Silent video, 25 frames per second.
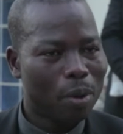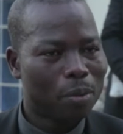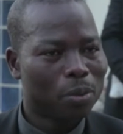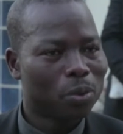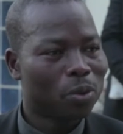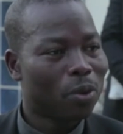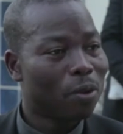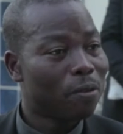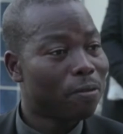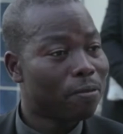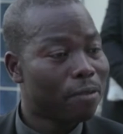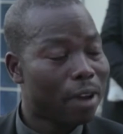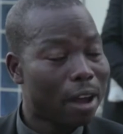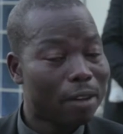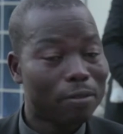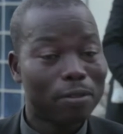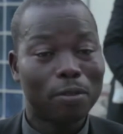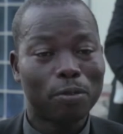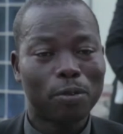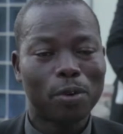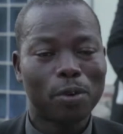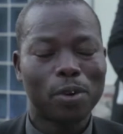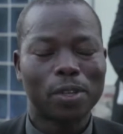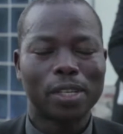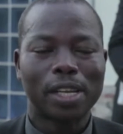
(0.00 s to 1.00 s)
as
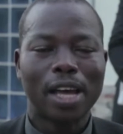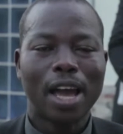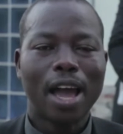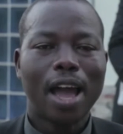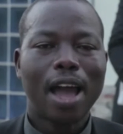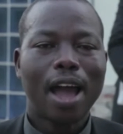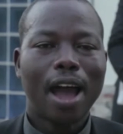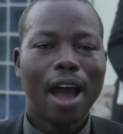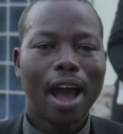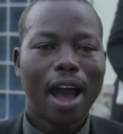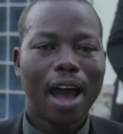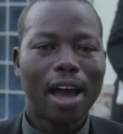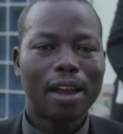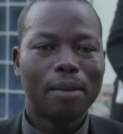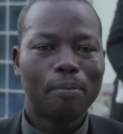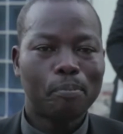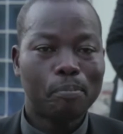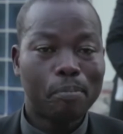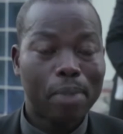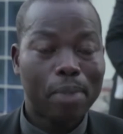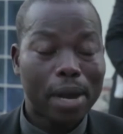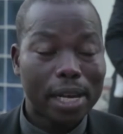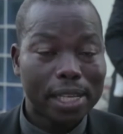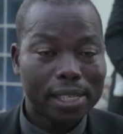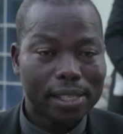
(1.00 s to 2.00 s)
according to him,
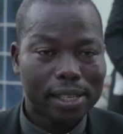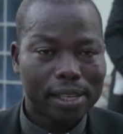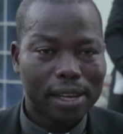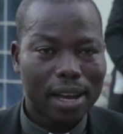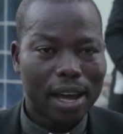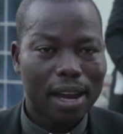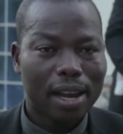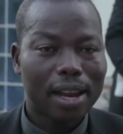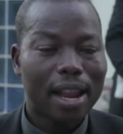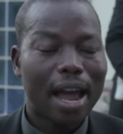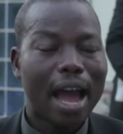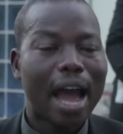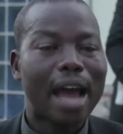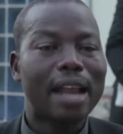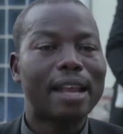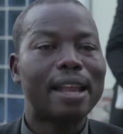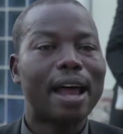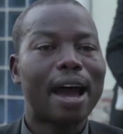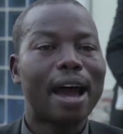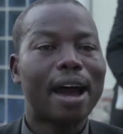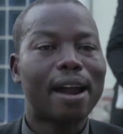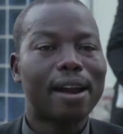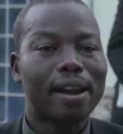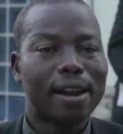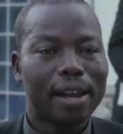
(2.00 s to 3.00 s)
they play a
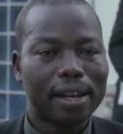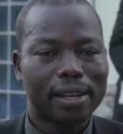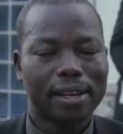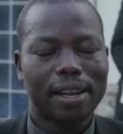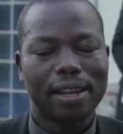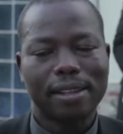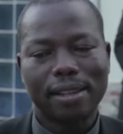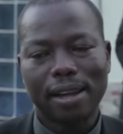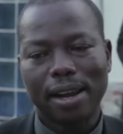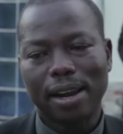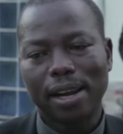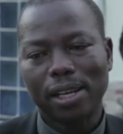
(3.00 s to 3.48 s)
vital role